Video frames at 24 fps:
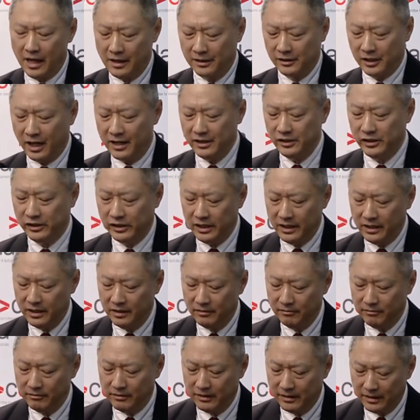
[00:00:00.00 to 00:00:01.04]
as I see
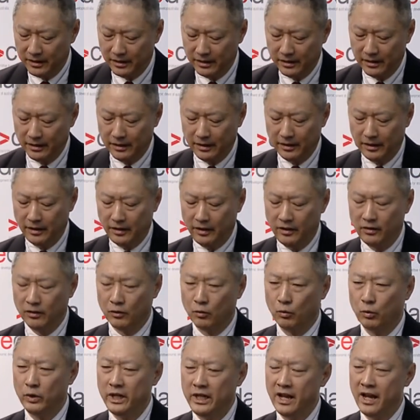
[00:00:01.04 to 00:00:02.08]
it, you
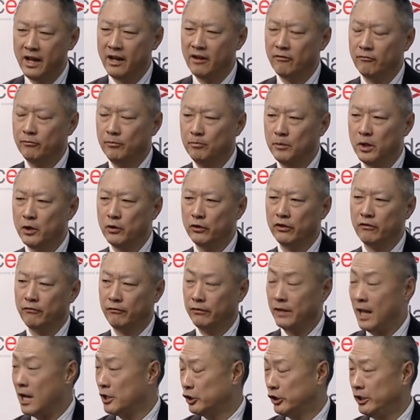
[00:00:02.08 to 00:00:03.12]
know, we have both
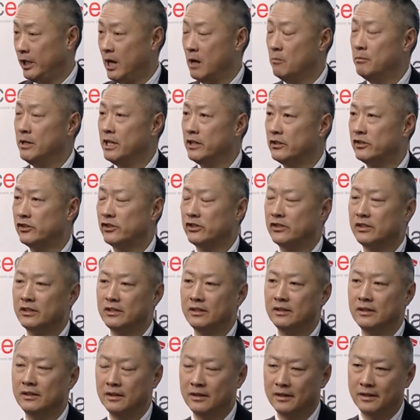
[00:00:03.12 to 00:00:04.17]

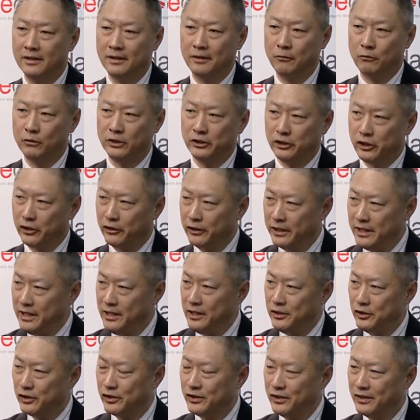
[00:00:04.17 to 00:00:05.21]
flashdemics, which are
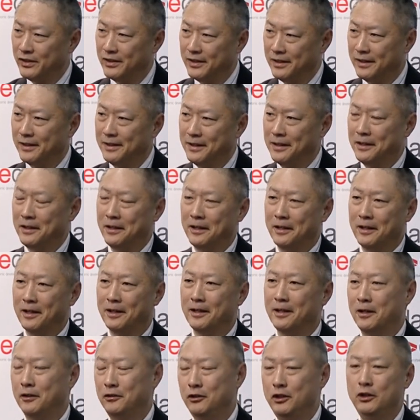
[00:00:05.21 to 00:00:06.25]
these
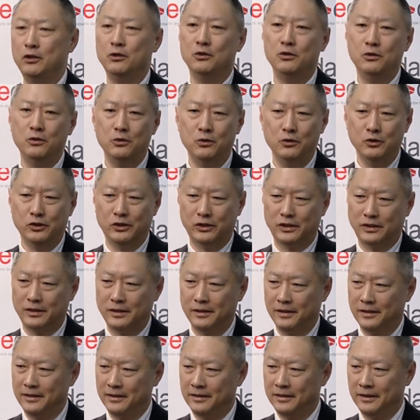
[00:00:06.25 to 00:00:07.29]

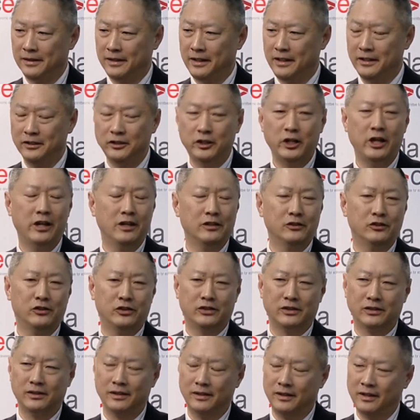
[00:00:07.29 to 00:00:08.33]
news
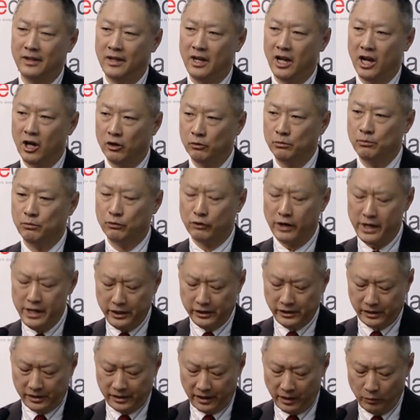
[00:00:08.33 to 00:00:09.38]
intense
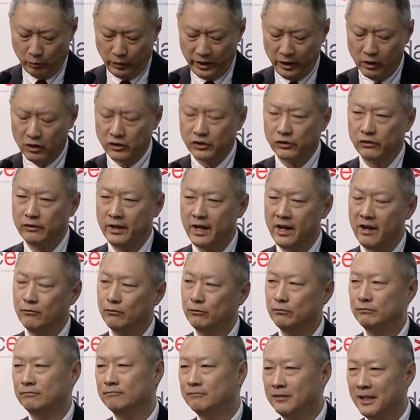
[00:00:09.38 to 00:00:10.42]
outbreaks, and we also
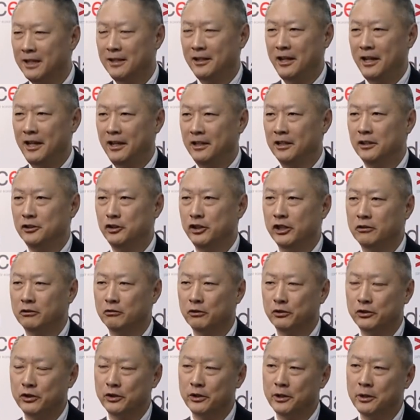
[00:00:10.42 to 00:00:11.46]
have, in the
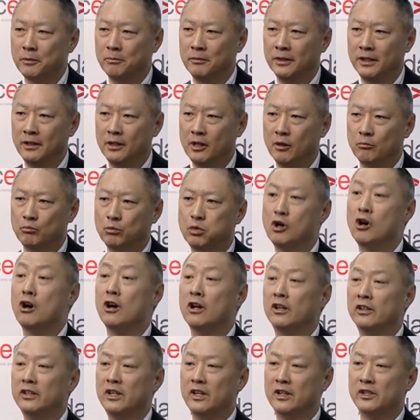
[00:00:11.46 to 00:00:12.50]
general term,
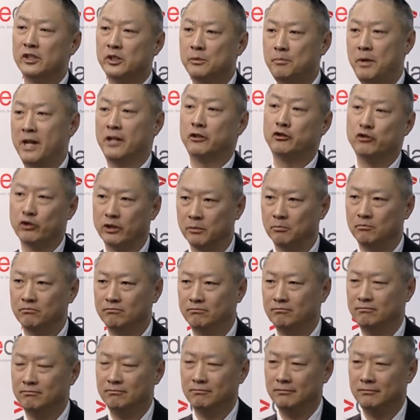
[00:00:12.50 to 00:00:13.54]
broad spectrum